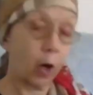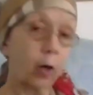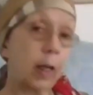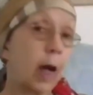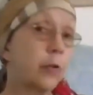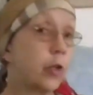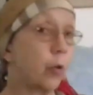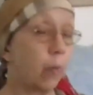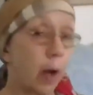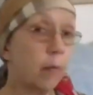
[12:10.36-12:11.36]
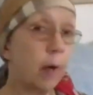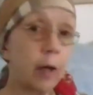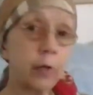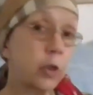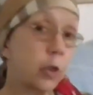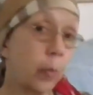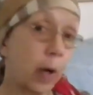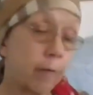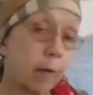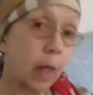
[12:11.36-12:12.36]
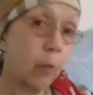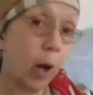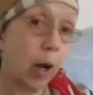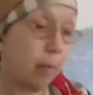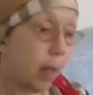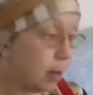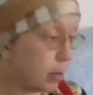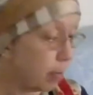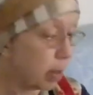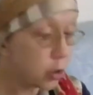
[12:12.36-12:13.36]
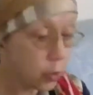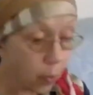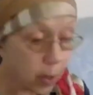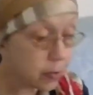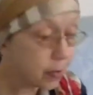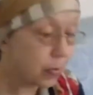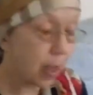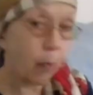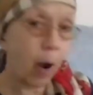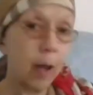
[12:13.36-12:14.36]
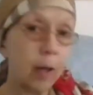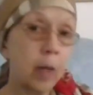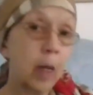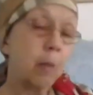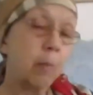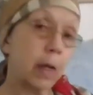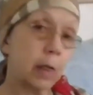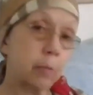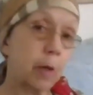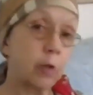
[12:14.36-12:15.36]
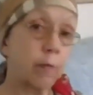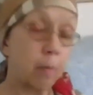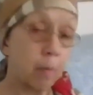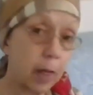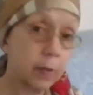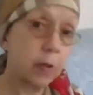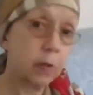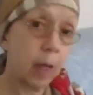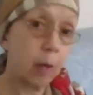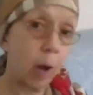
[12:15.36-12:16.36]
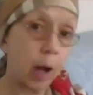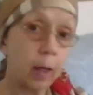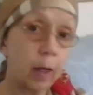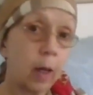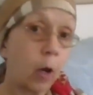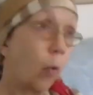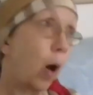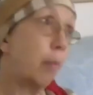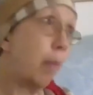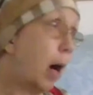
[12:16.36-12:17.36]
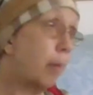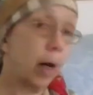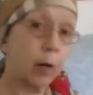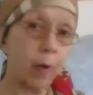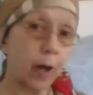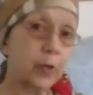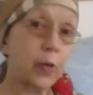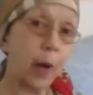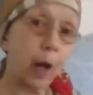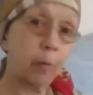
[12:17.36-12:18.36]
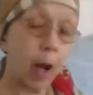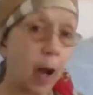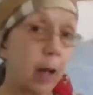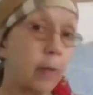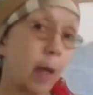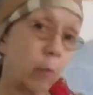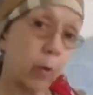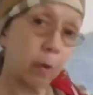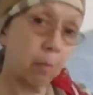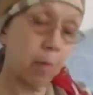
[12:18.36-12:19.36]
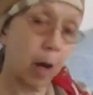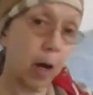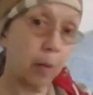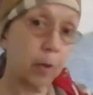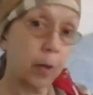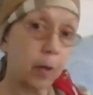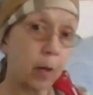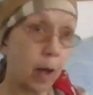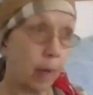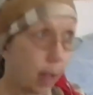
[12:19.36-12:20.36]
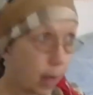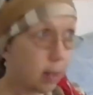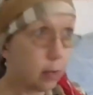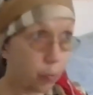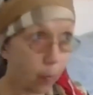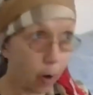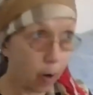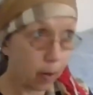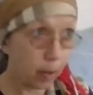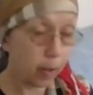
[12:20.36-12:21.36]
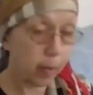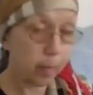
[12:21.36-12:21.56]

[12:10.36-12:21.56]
they're allowed to run around to do whatever they want, make as much noise as they want, make as much of a mess as they want, while mama runs around behind them with a mop, and that is wrong.